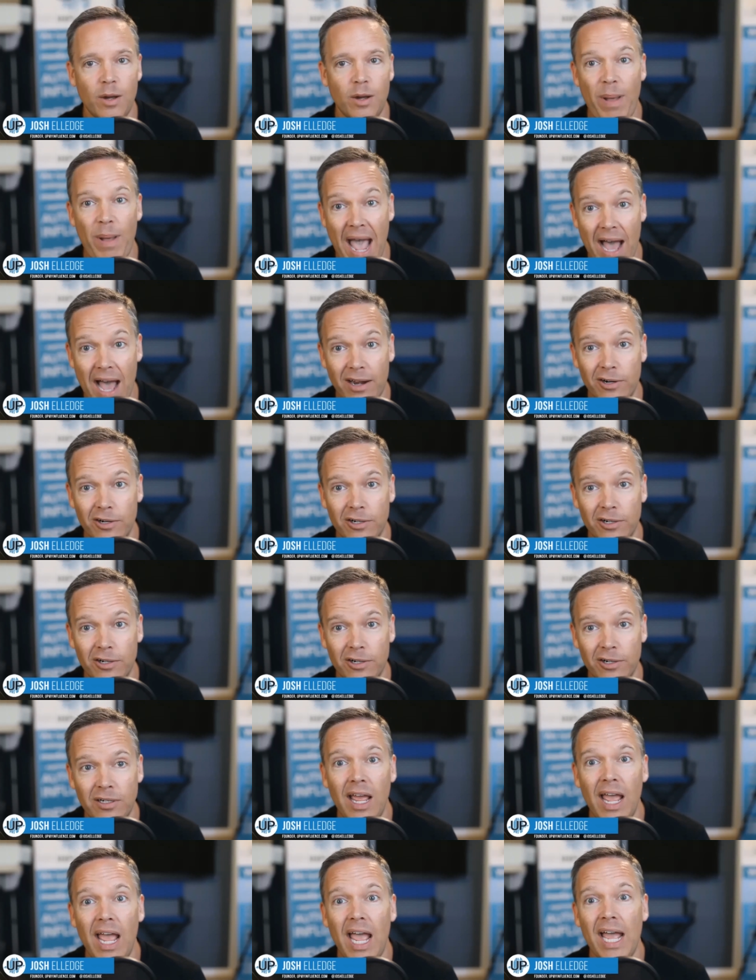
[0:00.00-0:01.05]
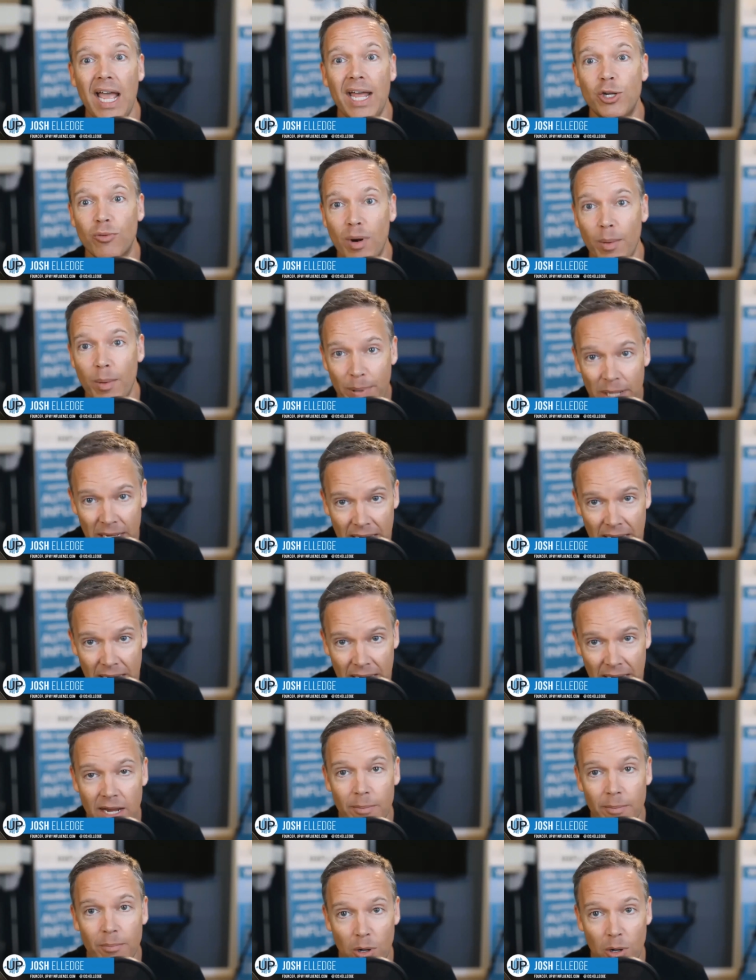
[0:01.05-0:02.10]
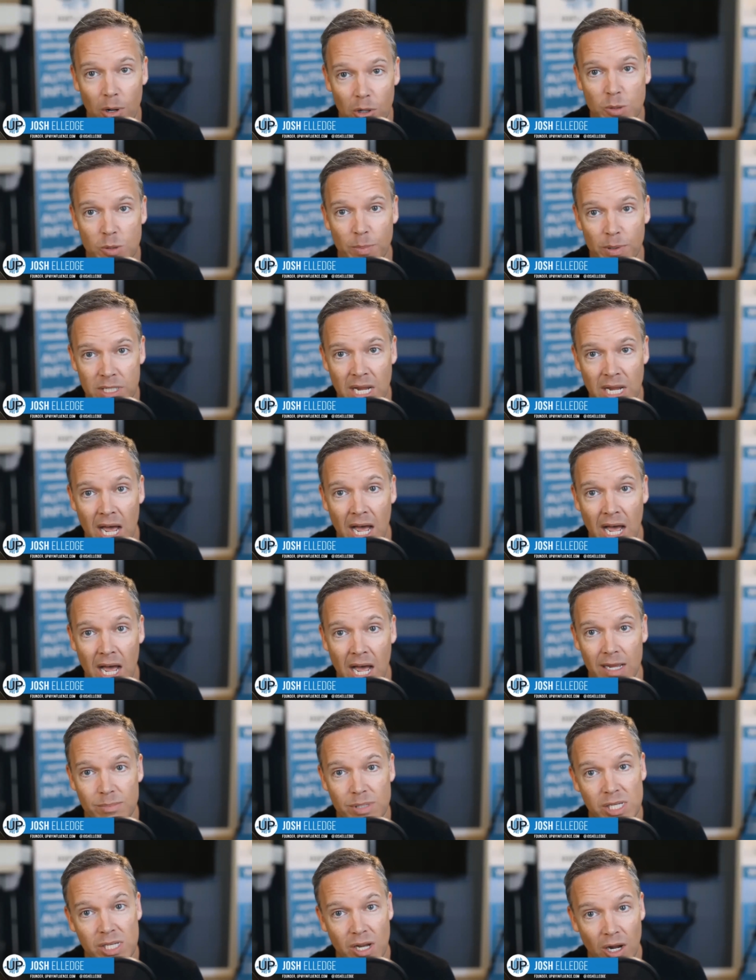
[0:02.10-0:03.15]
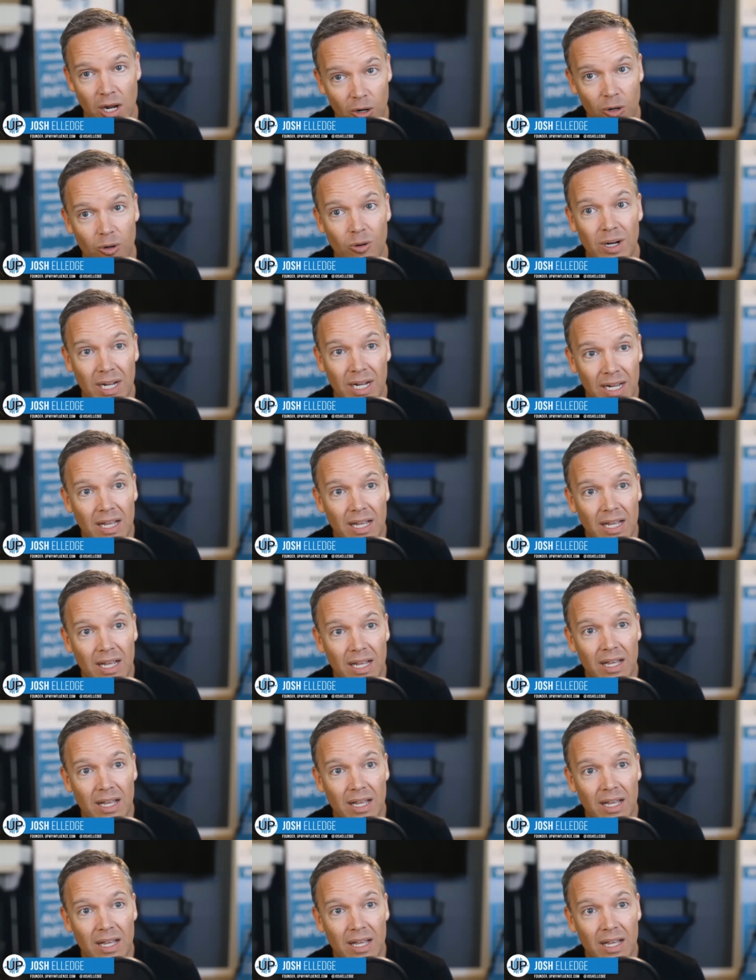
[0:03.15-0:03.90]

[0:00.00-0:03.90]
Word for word: path and a pattern, and you repeated it multiple times. So,